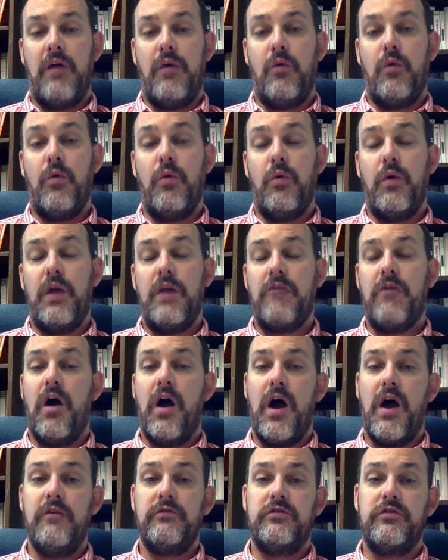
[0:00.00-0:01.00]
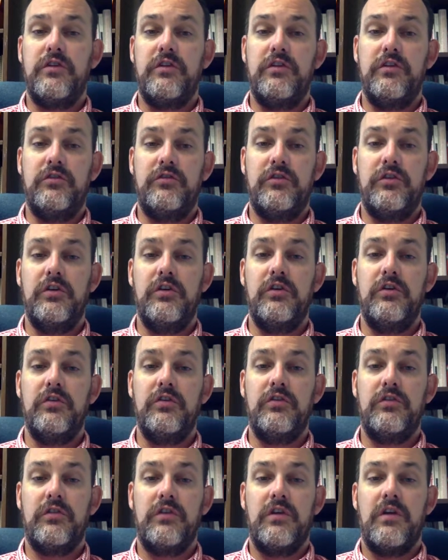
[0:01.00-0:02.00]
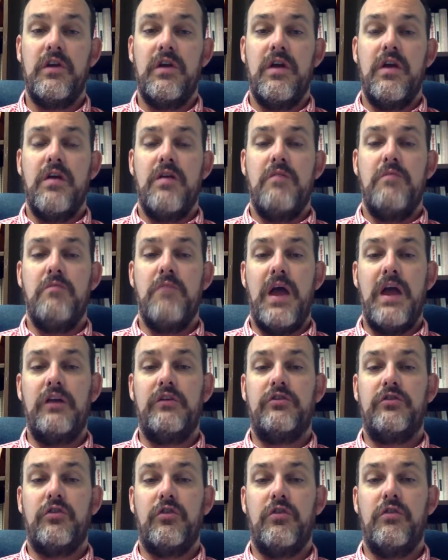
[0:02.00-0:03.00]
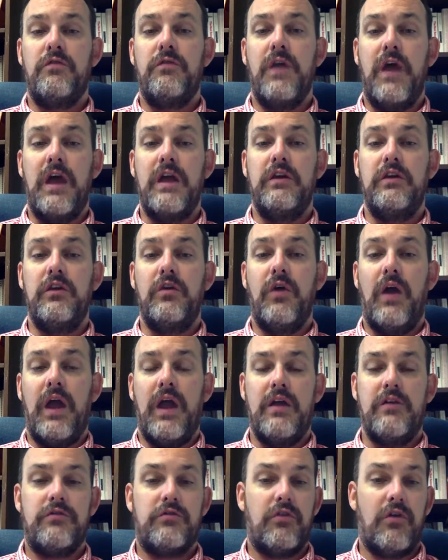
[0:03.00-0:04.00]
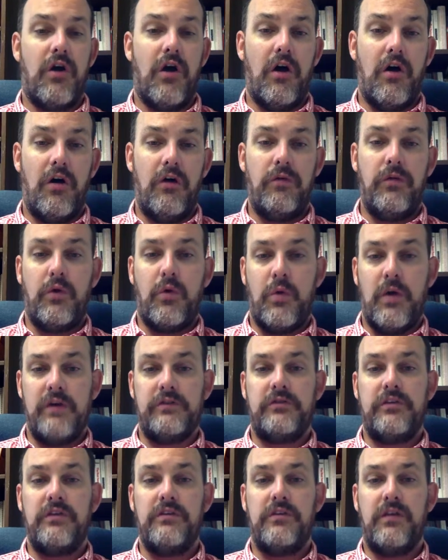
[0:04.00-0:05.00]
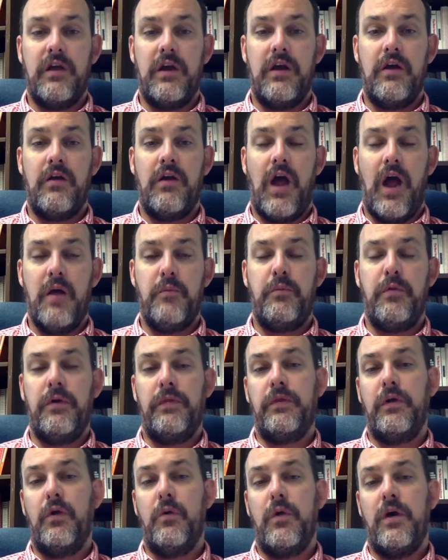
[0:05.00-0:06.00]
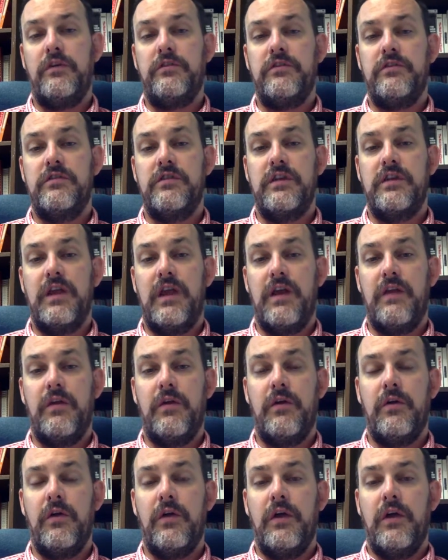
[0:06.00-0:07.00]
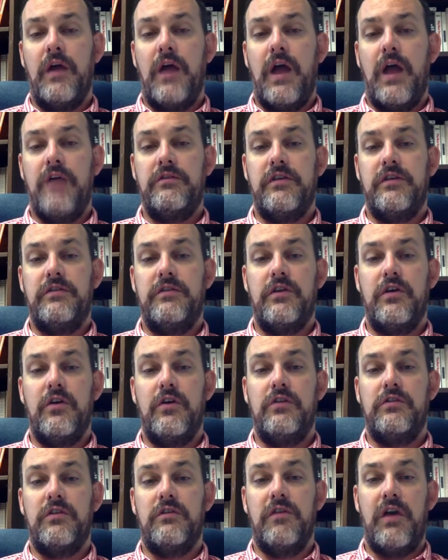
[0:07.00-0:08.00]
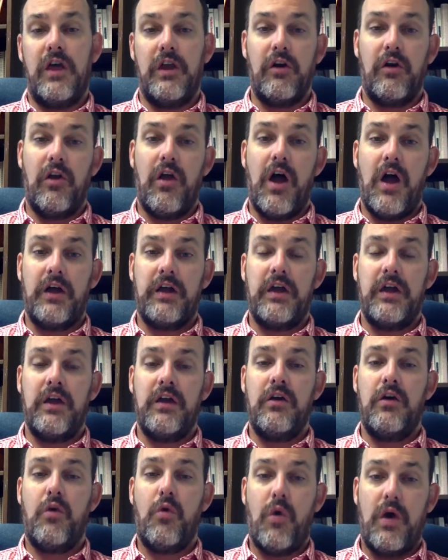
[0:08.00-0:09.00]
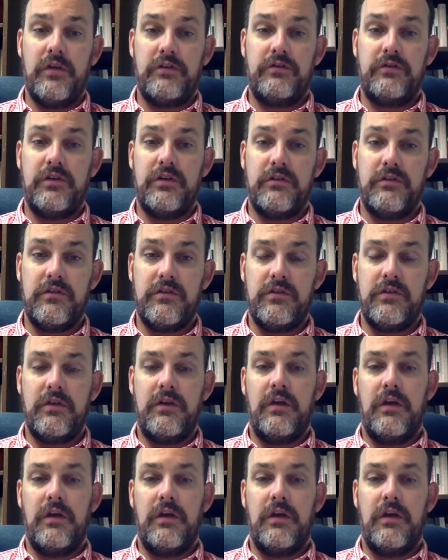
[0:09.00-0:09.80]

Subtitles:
Whatever option you choose, make sure that you answer all the questions there. I put the questions together as a series of interlocking questions.